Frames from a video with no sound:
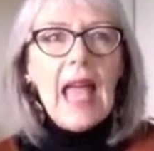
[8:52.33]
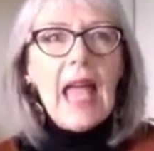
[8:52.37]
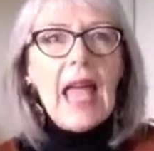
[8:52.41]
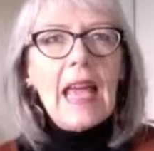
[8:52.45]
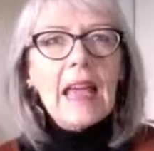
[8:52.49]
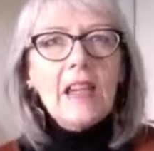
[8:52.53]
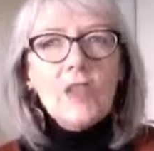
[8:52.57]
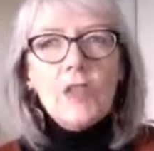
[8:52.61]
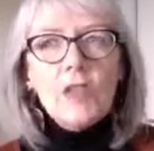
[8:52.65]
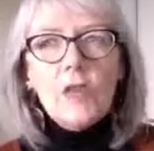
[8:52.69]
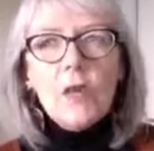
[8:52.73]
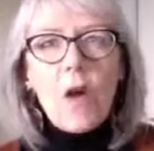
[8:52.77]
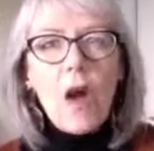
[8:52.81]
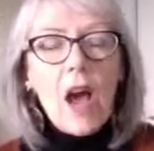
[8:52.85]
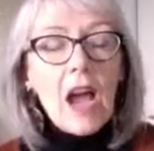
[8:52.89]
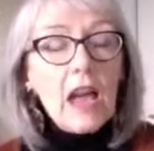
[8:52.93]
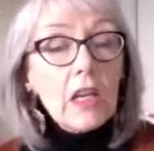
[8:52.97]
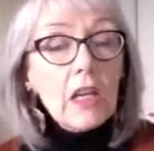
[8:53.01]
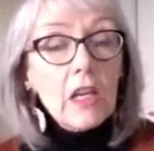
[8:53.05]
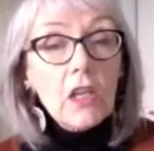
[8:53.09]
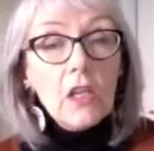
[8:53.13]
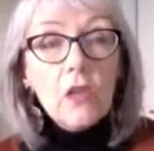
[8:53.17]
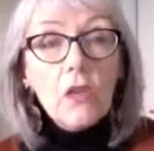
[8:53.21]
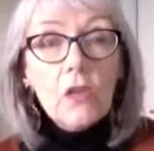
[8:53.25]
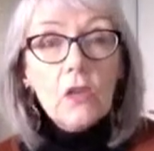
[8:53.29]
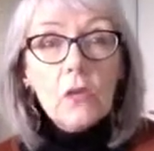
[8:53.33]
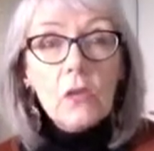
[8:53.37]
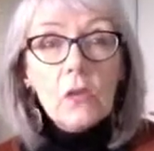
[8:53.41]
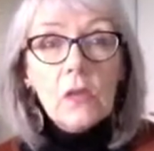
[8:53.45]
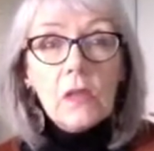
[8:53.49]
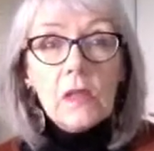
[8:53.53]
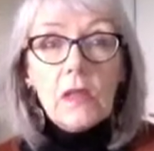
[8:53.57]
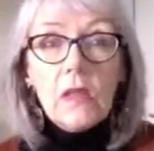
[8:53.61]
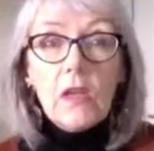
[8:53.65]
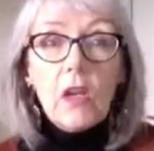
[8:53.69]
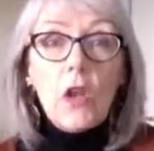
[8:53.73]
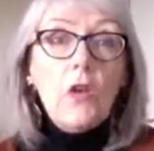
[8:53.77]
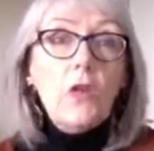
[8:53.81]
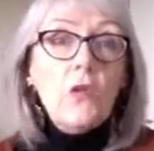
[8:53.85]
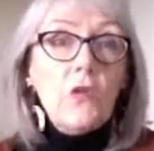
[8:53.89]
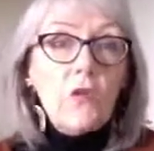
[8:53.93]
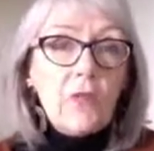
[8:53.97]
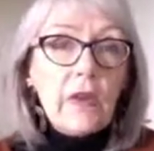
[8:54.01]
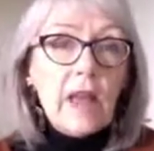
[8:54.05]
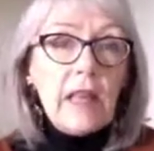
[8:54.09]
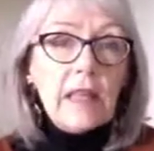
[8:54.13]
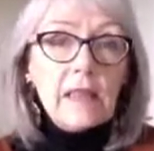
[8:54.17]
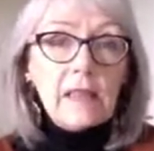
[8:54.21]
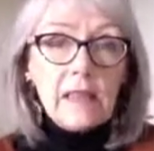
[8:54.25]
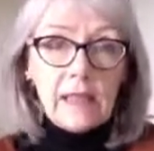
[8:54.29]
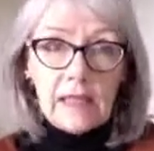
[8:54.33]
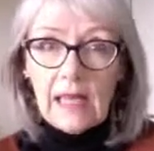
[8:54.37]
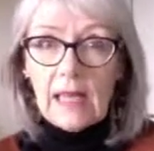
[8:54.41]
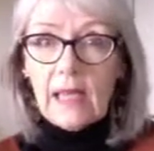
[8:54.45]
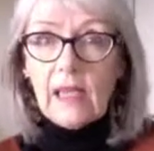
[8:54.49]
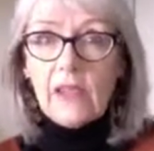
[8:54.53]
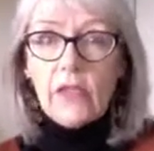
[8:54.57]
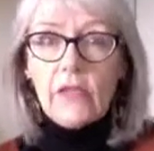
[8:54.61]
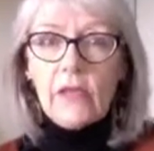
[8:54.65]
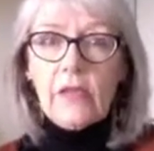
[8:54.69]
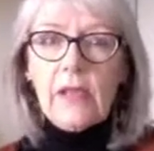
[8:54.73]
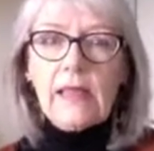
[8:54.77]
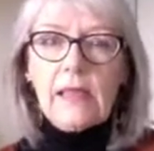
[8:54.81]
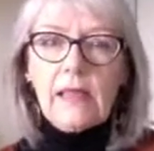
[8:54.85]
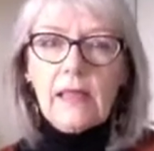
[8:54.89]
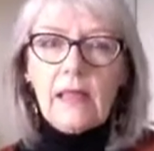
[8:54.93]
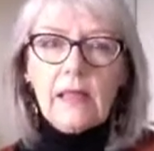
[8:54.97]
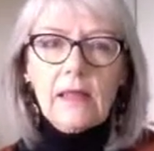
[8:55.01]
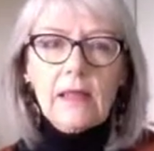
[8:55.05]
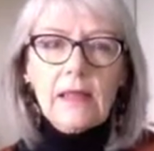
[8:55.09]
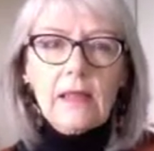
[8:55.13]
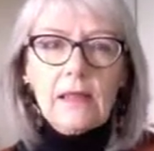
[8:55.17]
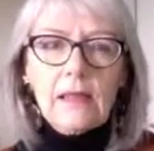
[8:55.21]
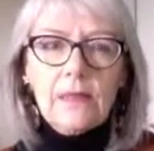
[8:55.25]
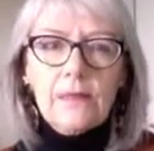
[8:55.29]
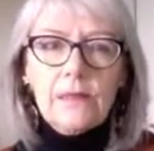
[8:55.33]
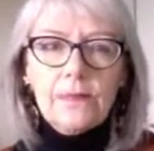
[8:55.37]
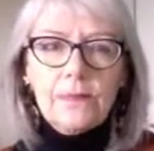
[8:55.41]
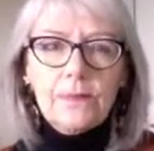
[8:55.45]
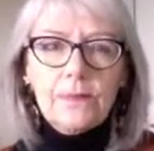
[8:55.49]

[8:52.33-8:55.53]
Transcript: And try to use low-fat salad dressings.